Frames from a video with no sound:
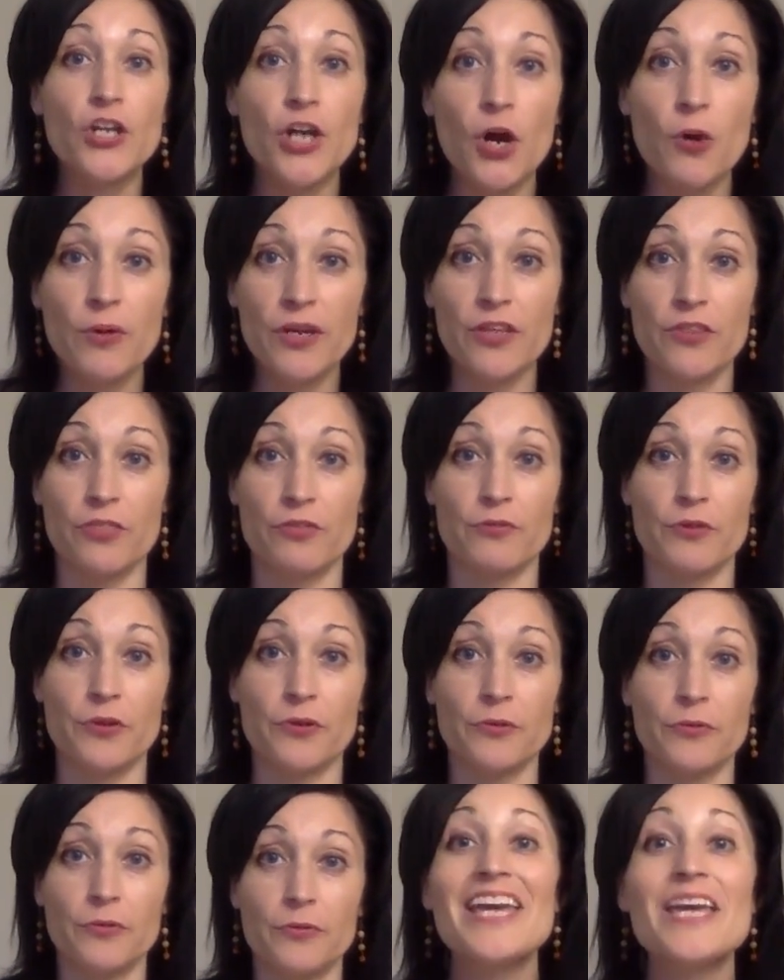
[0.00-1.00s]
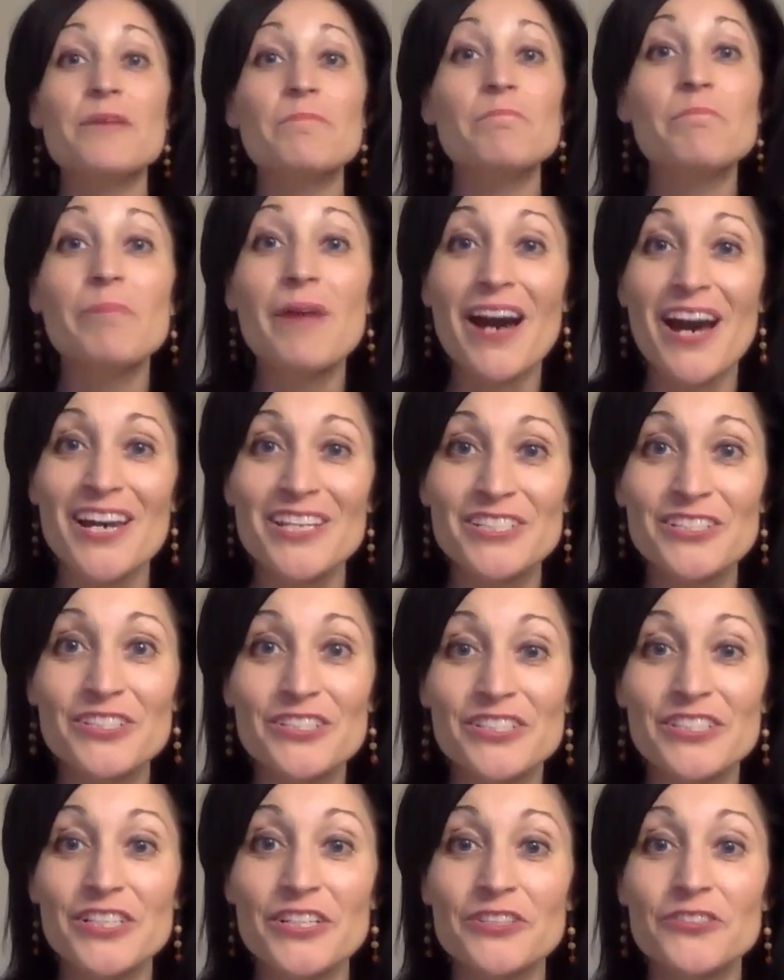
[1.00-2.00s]
going through. Imposter
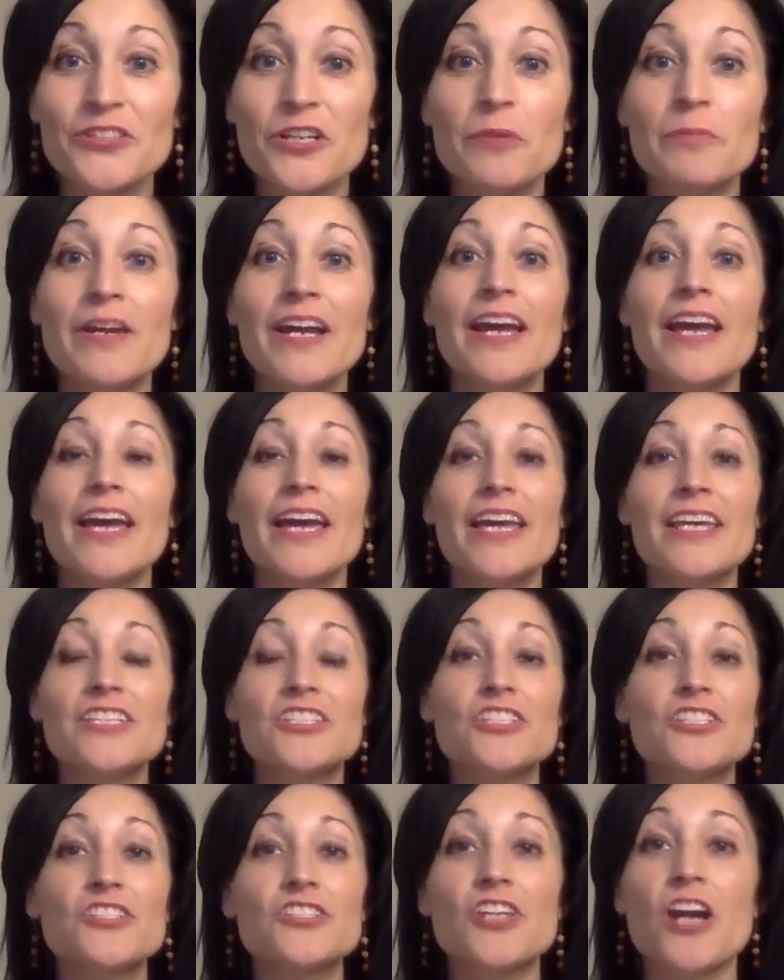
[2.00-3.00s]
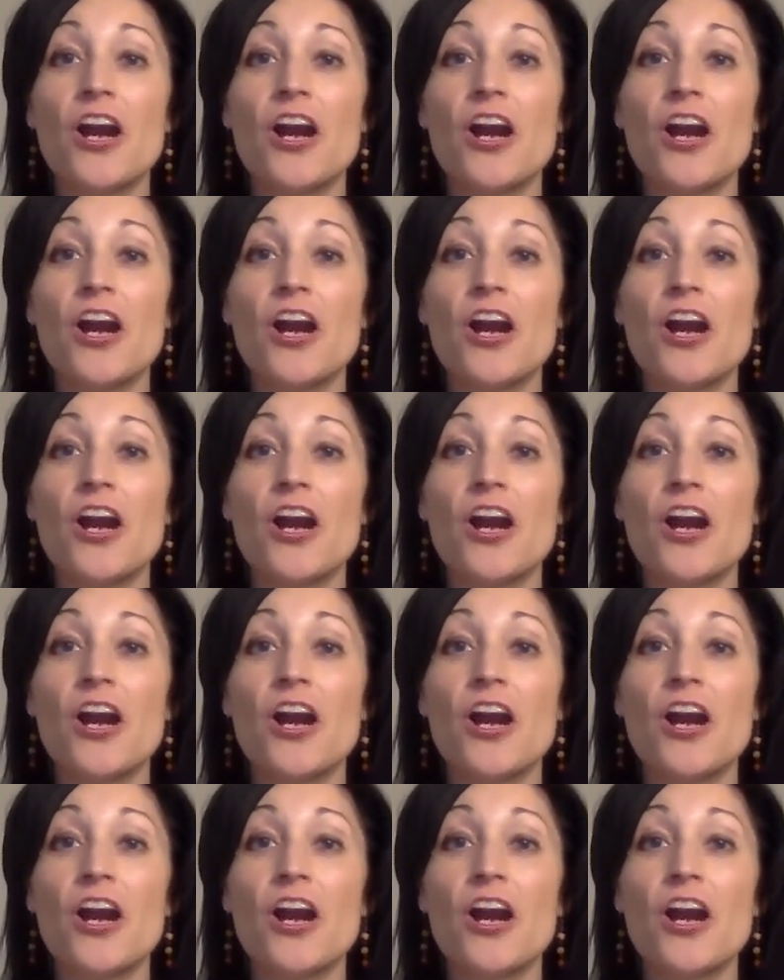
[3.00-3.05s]
syndrome is just